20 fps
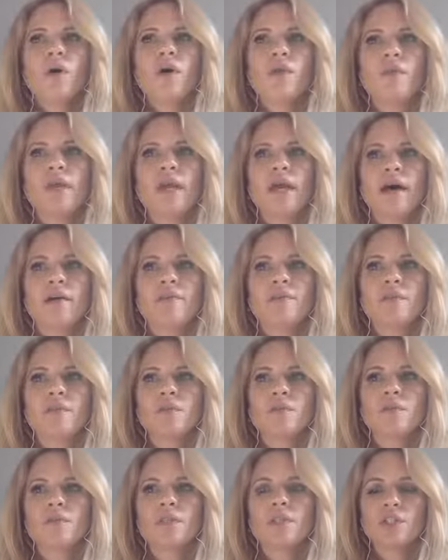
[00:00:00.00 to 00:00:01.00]
they have
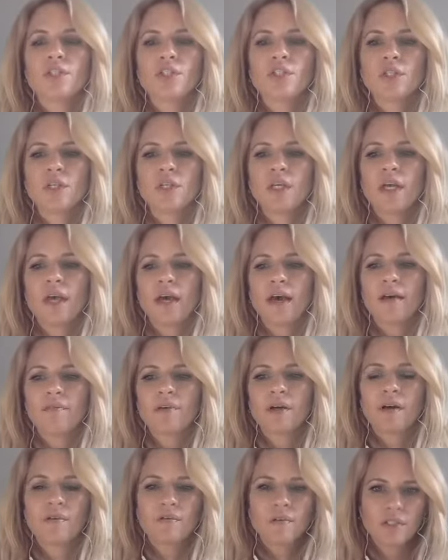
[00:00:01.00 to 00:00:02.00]
to initially have a
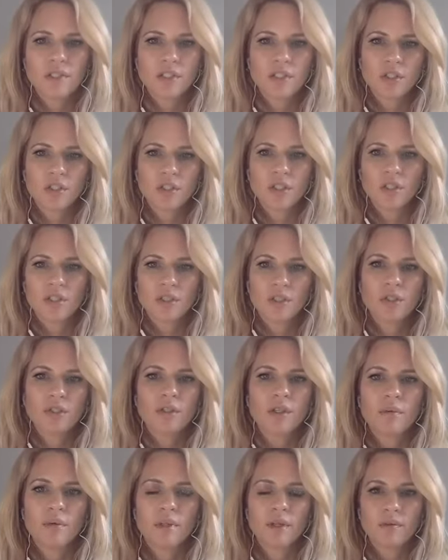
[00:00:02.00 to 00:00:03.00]
conversation
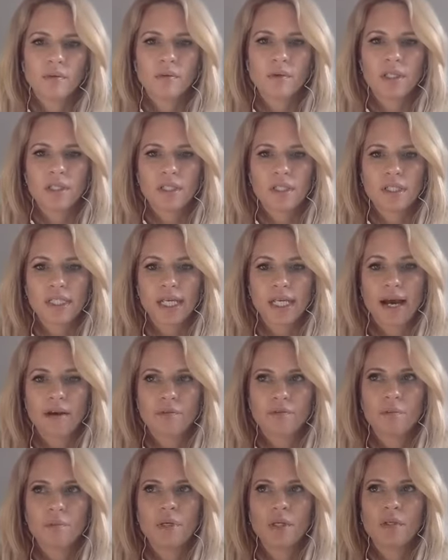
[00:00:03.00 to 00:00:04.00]
internally with everyone in the staff,
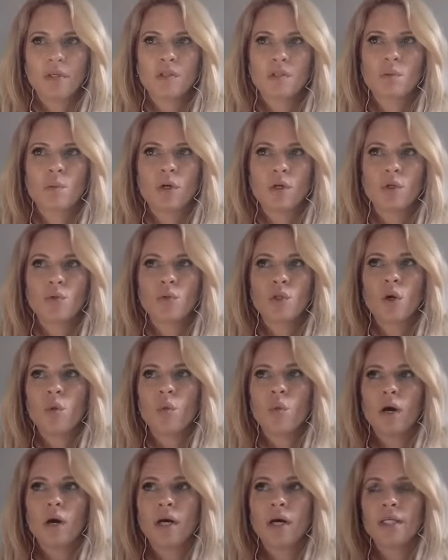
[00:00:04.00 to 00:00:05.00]
because what you don't
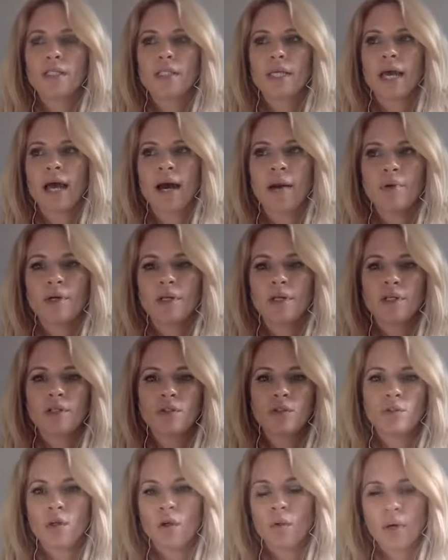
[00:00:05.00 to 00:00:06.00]
want to happen is
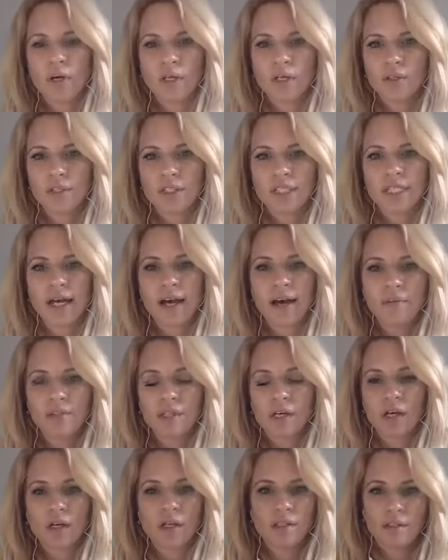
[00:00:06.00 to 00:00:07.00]
you don't want your staff
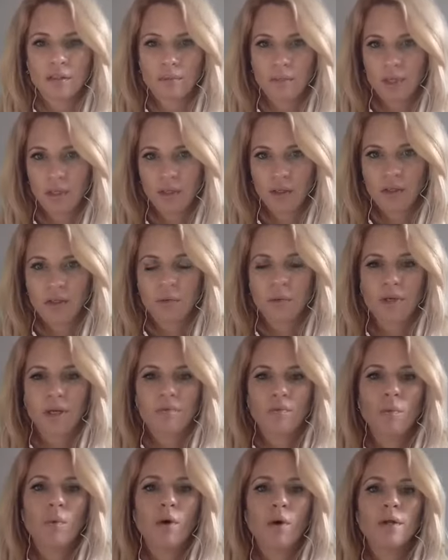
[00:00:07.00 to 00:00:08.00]
talking to the media. You want to have
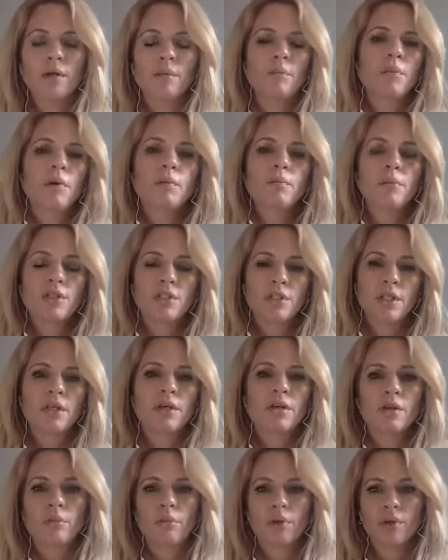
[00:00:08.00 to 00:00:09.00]
one
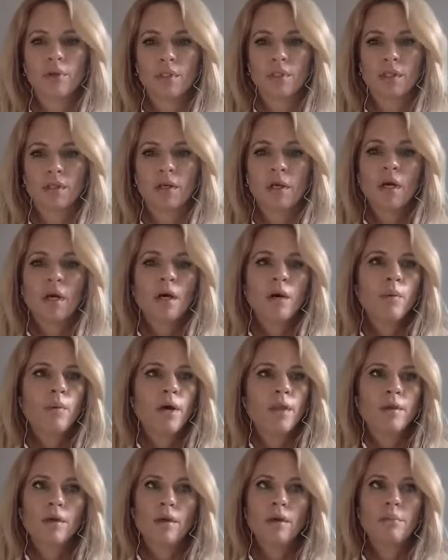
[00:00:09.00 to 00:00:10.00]
particular person,
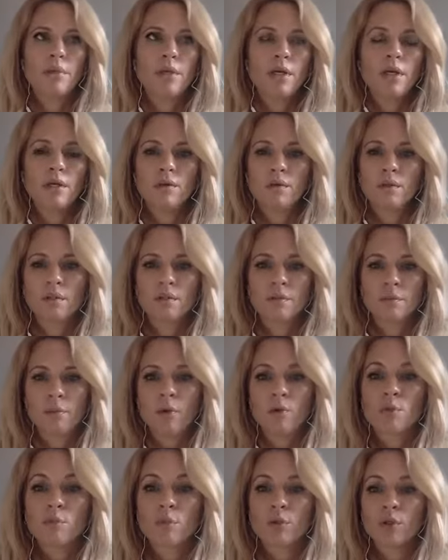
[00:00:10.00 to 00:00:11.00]
whether it be your
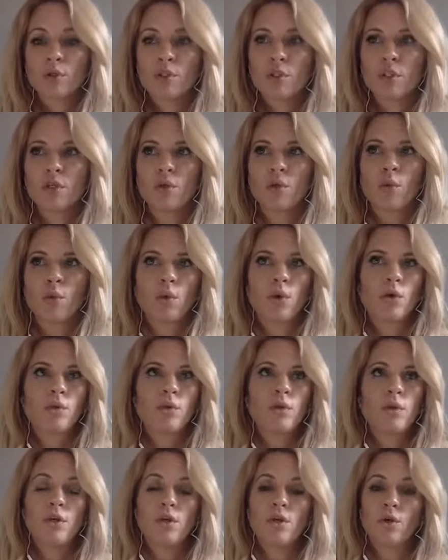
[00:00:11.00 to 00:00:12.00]
spokesperson or
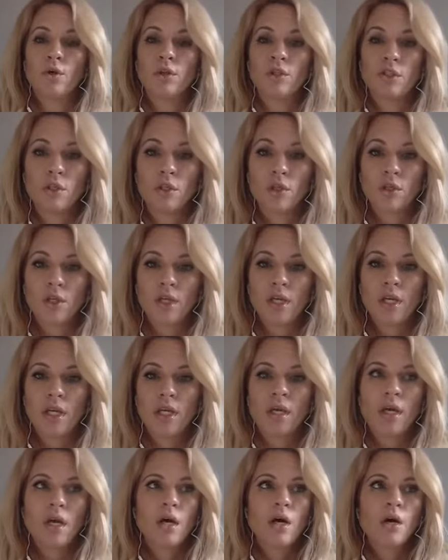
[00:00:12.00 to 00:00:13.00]
your
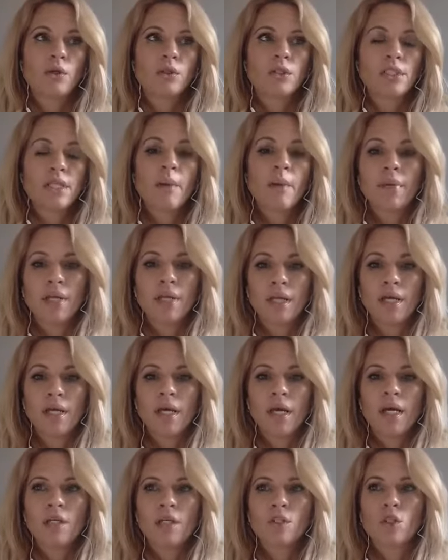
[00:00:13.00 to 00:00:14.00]
attorney or somebody.
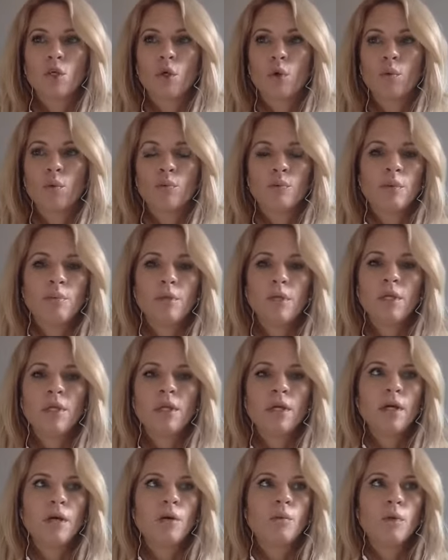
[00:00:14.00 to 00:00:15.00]
So the
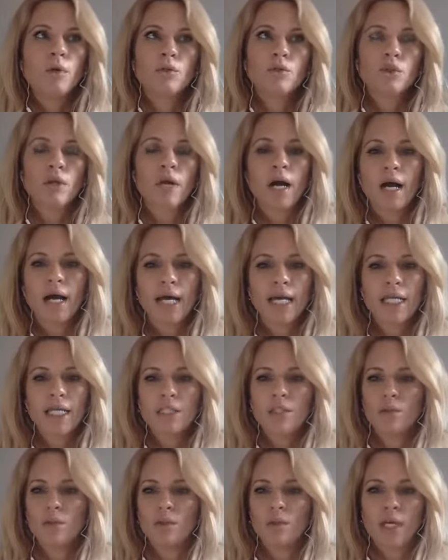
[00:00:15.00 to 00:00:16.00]
media will try
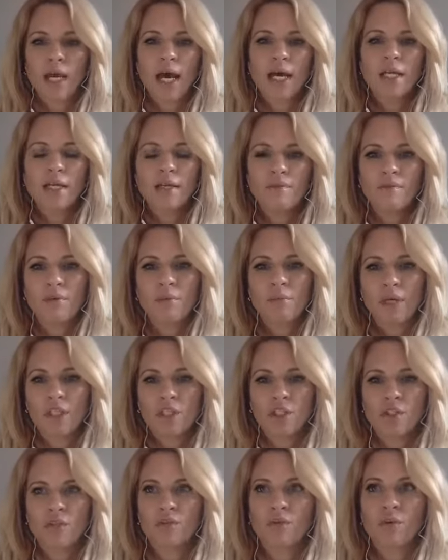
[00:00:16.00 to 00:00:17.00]
to get
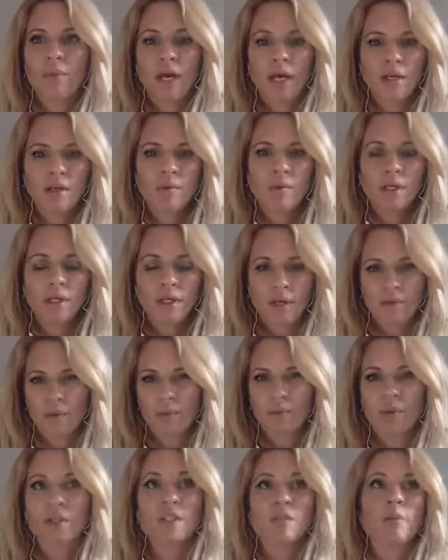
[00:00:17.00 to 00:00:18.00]
information from anyone and
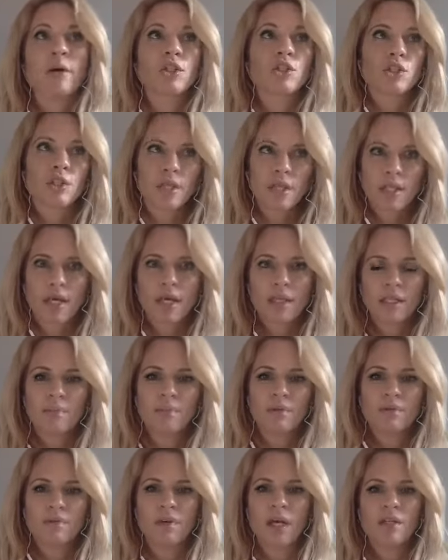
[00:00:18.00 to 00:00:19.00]
everyone, especially in that type
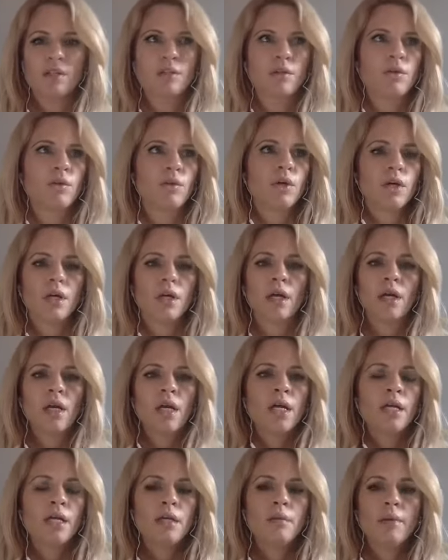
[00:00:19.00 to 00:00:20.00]
of case. So they're going to
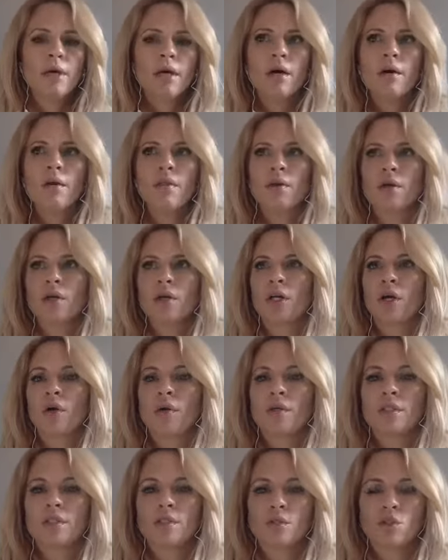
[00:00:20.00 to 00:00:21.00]
email, they're going to go
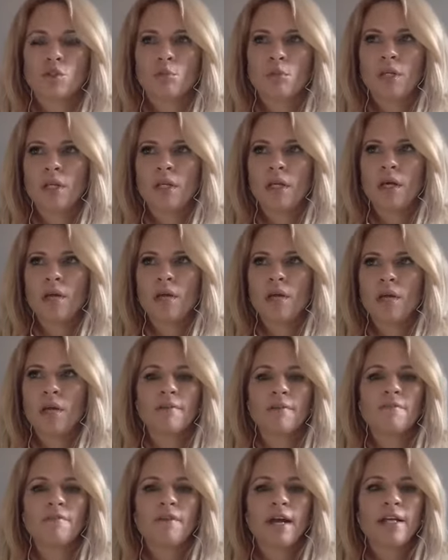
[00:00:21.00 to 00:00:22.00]
on social media, they're going to
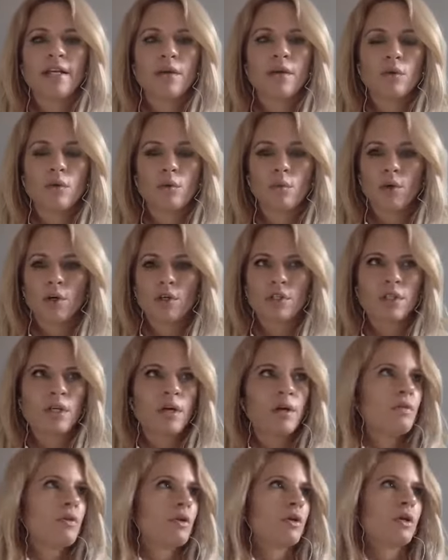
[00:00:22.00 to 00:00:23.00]
find out who works
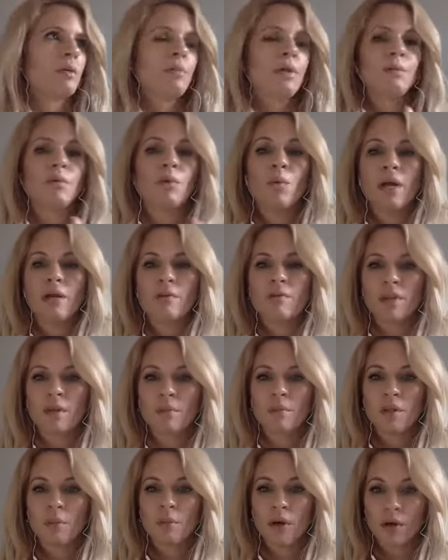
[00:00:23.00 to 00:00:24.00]
there, they're going to maybe wait for them
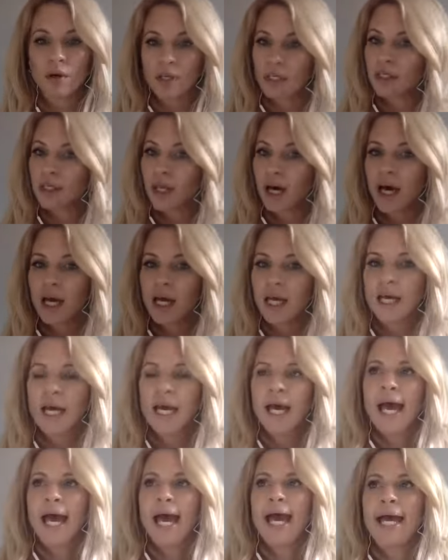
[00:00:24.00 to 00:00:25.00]
in the parking lot,
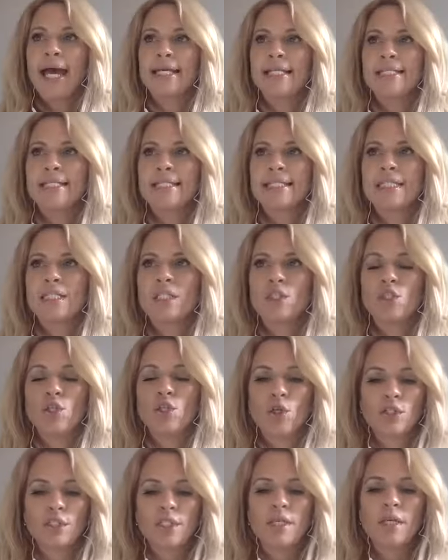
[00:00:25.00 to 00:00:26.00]
and
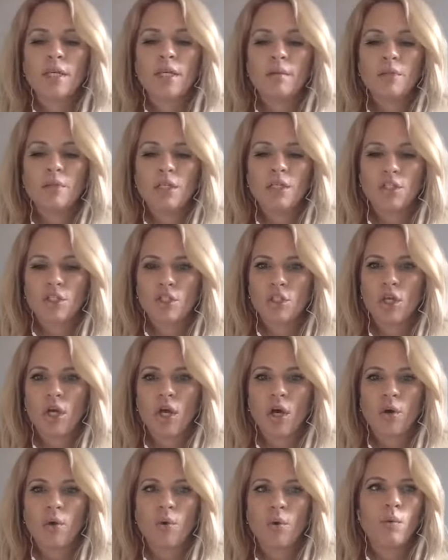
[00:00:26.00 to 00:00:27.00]
your team needs to
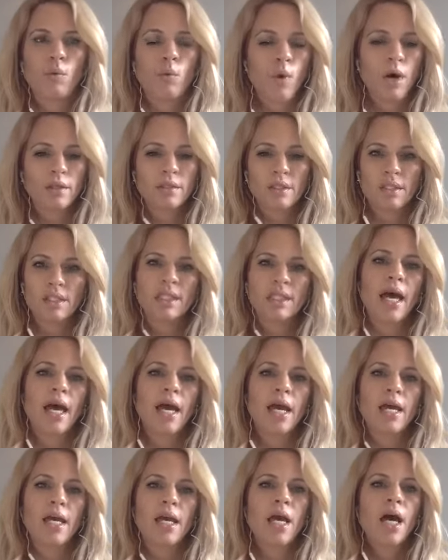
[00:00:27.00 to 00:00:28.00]
know what to
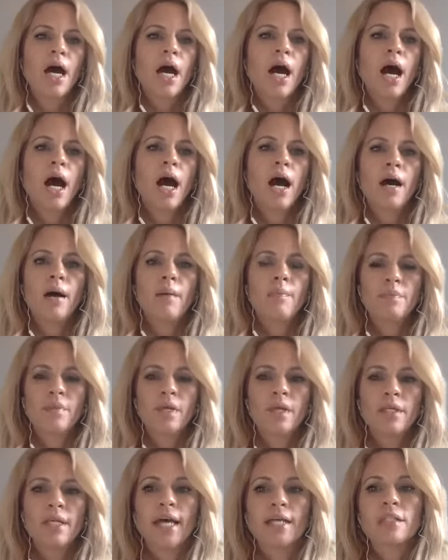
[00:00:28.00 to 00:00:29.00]
say.
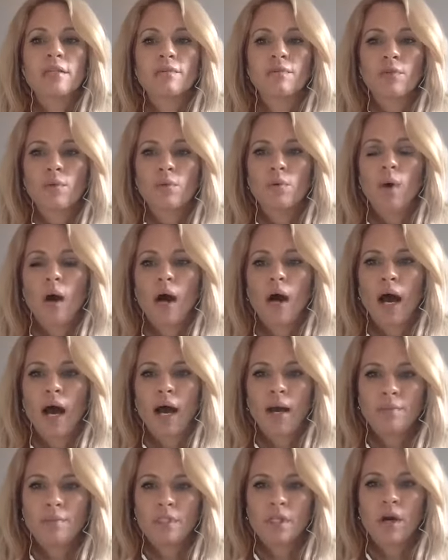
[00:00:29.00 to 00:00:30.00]
Yes,
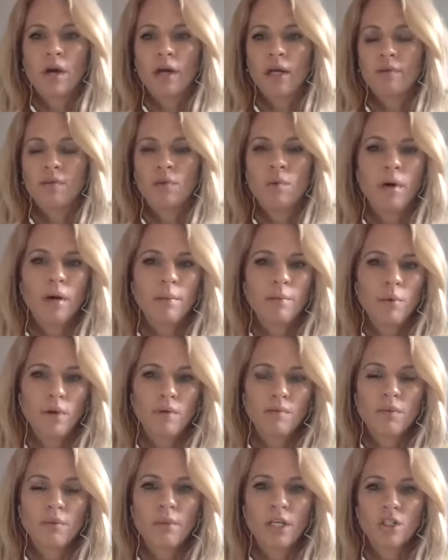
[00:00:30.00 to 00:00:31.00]
I'm sorry, if you want more
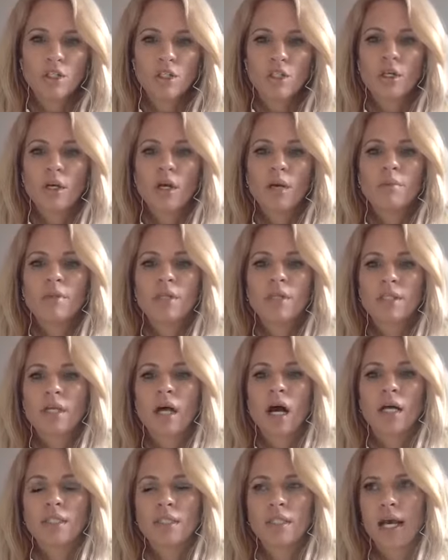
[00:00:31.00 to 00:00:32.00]
information, please
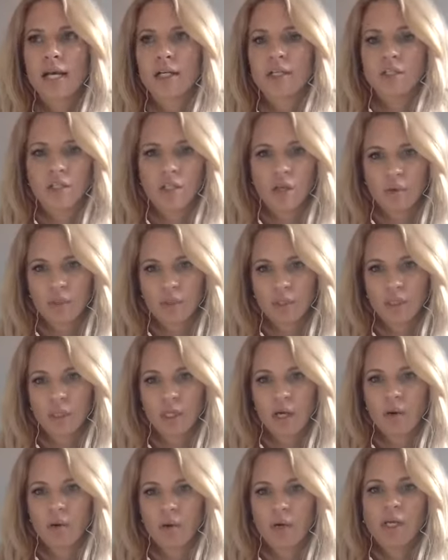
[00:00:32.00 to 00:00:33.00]
contact
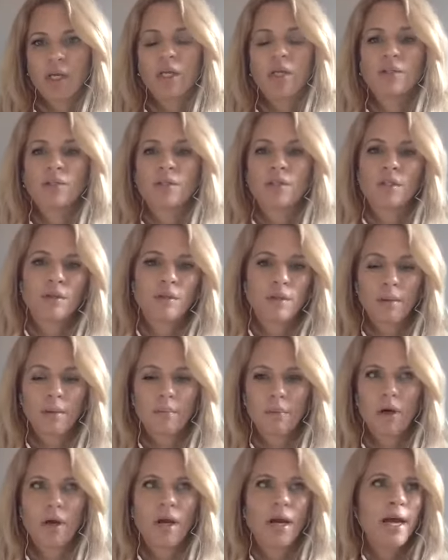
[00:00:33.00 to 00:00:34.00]
so-and-so. Here's their
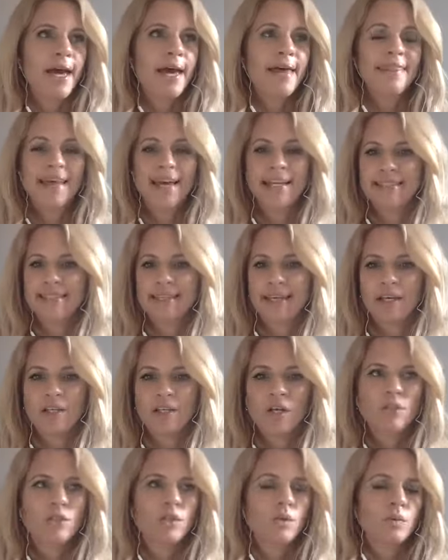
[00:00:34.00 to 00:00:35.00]
number. And that's it.
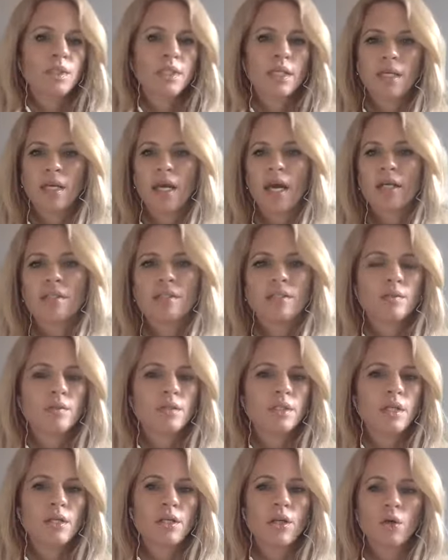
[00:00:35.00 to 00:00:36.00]
Don't say yes, don't
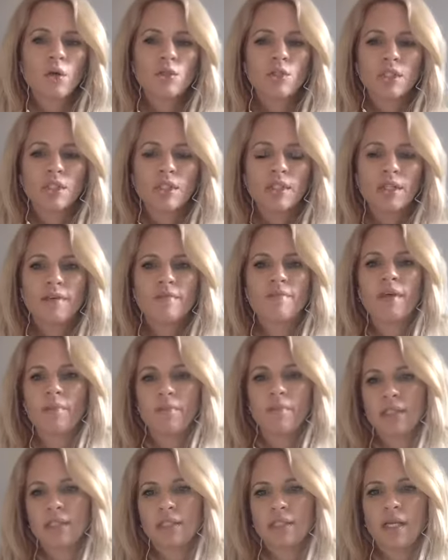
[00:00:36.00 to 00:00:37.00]
say no, just give them
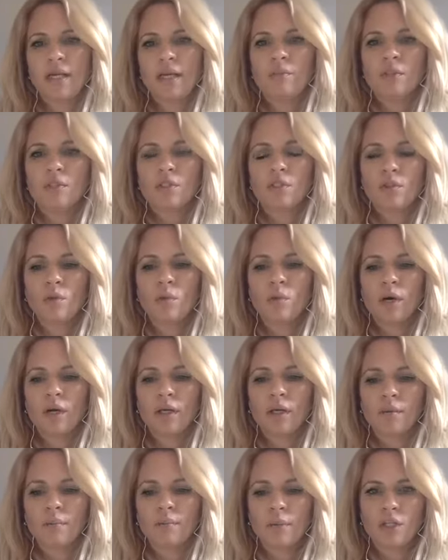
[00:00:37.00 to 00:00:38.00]
that statement. So you want
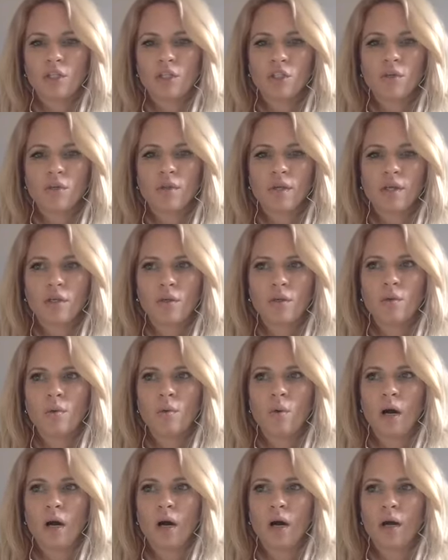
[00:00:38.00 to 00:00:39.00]
to make sure that
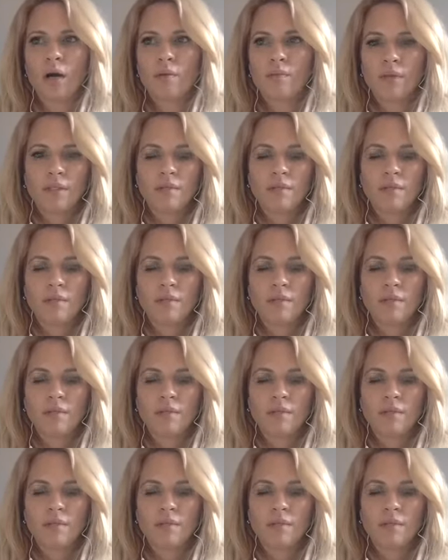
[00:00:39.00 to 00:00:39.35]
you are like